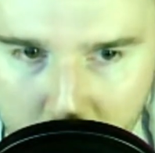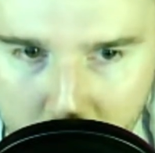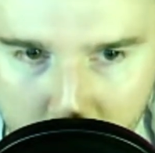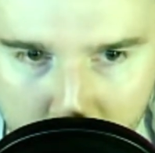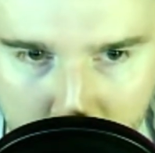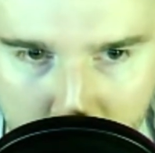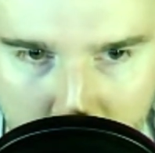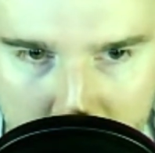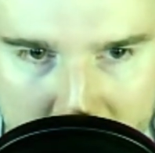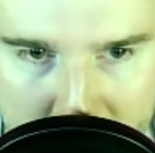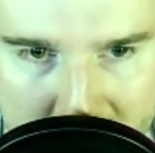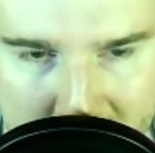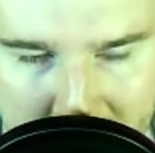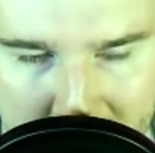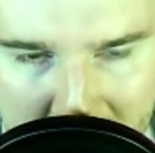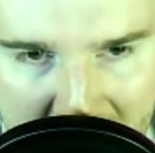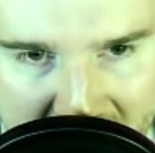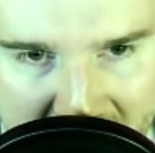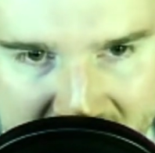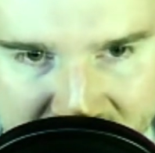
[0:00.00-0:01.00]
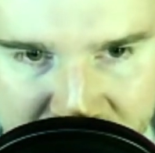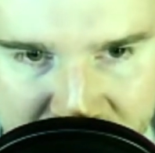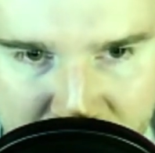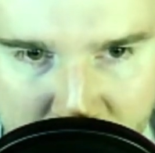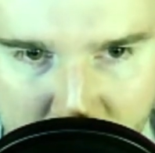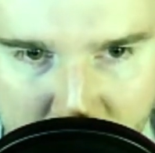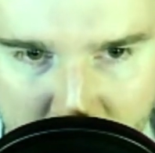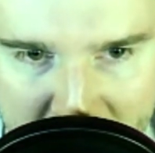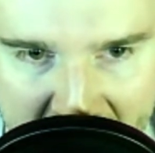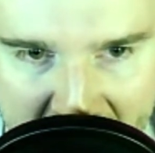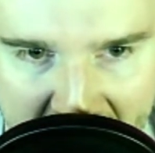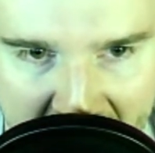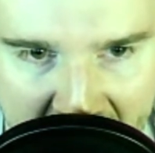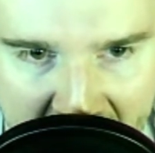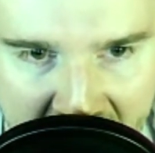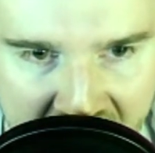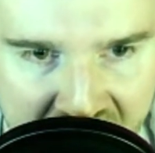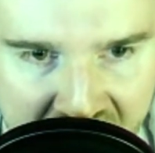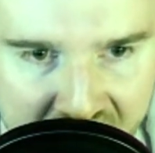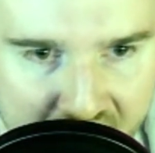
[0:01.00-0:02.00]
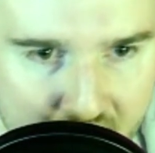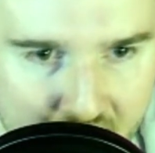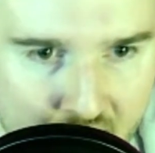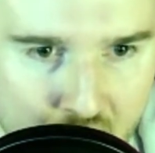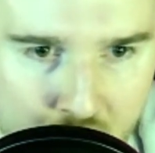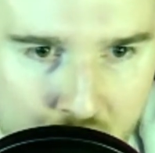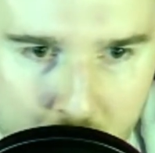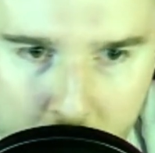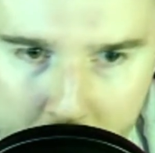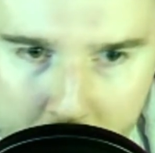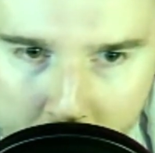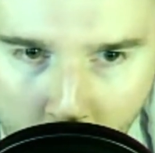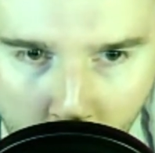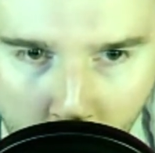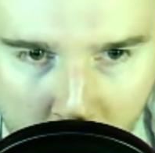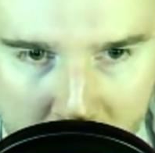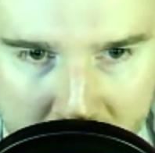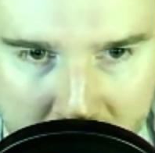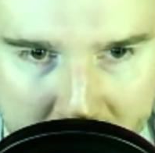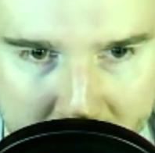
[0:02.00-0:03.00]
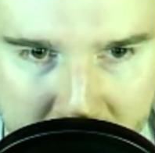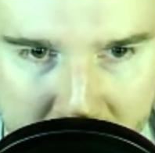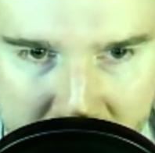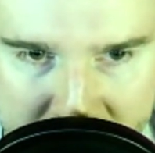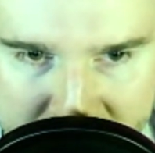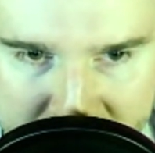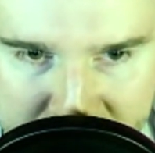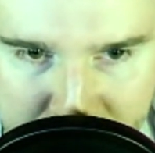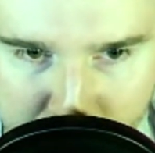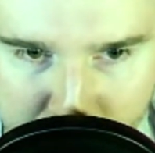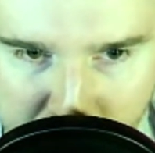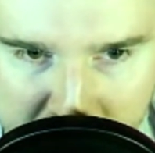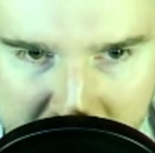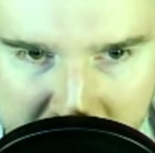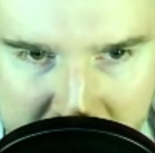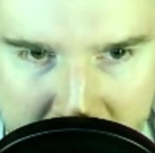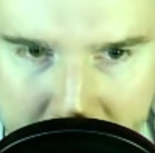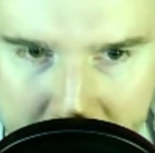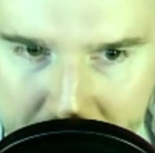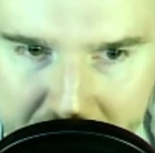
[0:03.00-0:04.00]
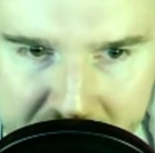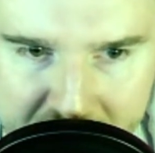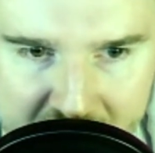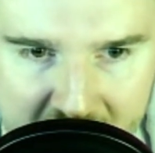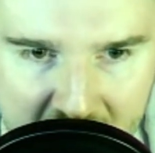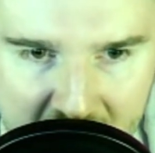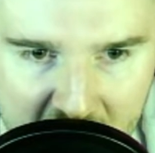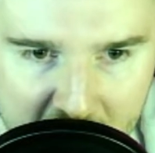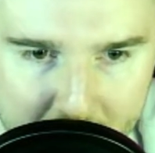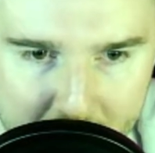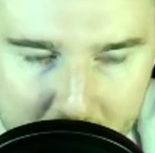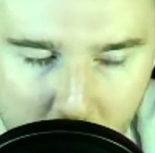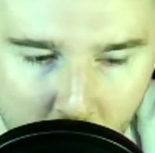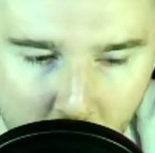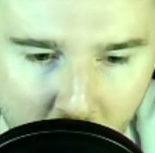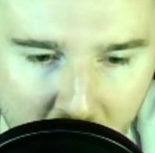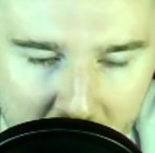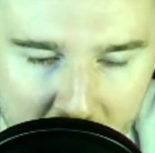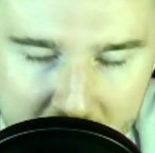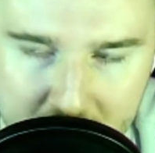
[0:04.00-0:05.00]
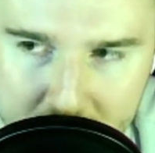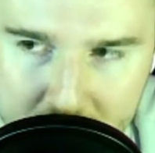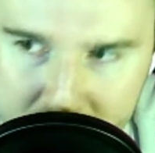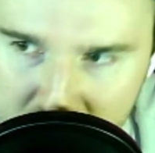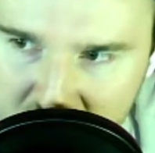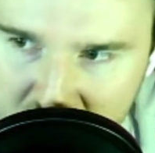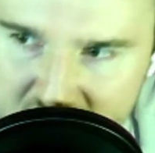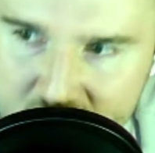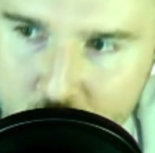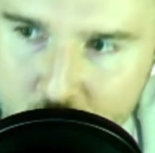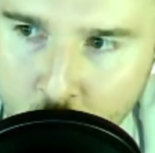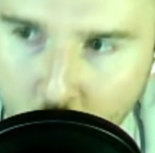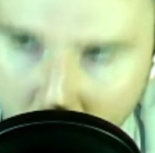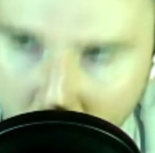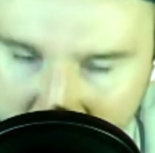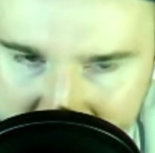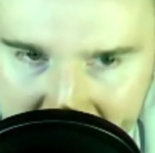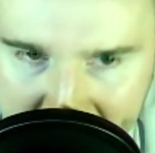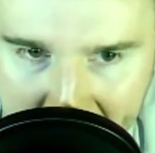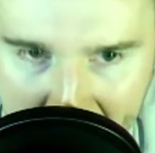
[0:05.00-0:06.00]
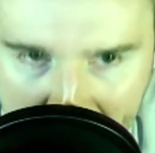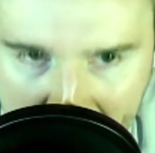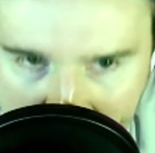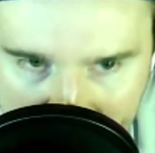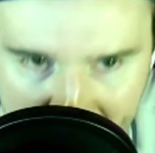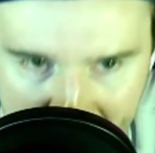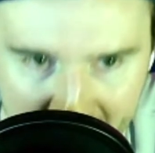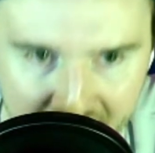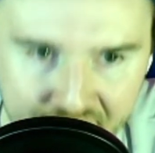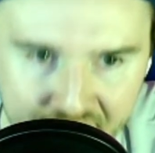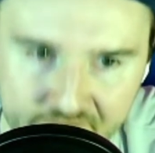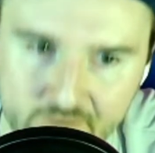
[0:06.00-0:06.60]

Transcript: Brooklyn minus 2.5, Portland plus 3, and Milwaukee plus 1.5.